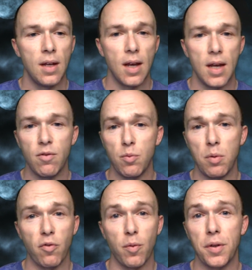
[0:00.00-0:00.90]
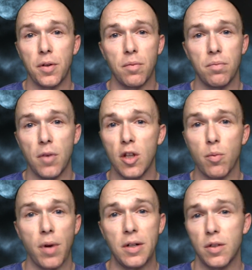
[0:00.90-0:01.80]
and even people from other
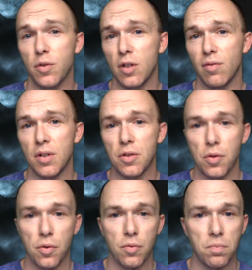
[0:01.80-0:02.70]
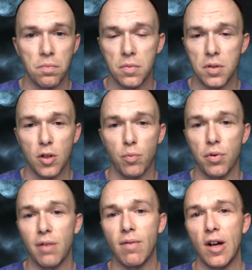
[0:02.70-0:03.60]
branches of service who still
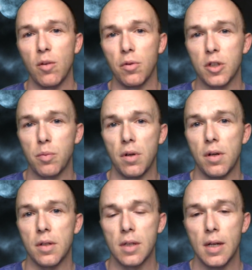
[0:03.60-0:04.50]
bring valuable experience,